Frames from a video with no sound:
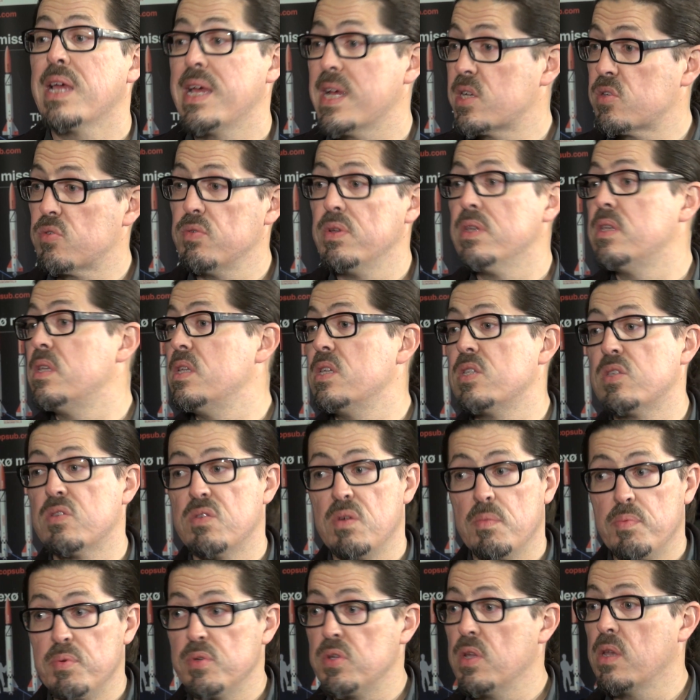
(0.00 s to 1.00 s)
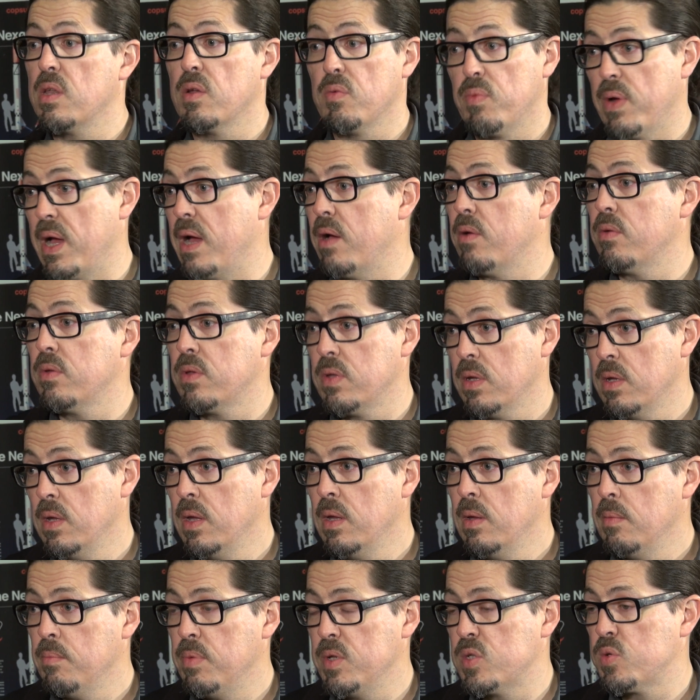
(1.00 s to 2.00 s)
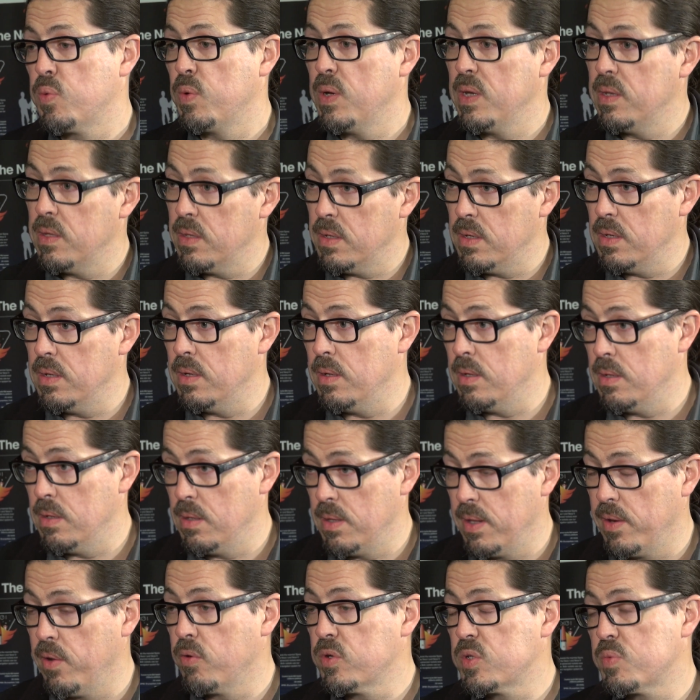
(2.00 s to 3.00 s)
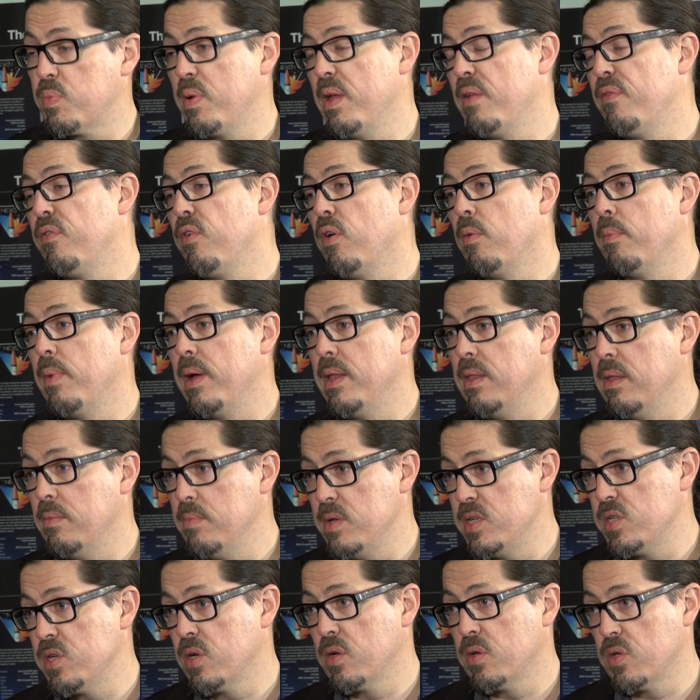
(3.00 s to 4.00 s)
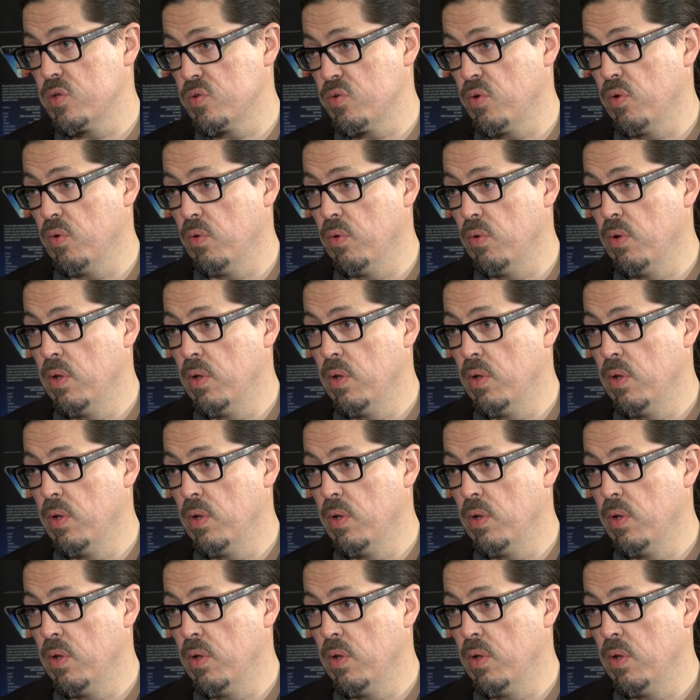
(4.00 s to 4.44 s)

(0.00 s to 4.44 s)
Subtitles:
actually distributed around between the launch platform and the mission control.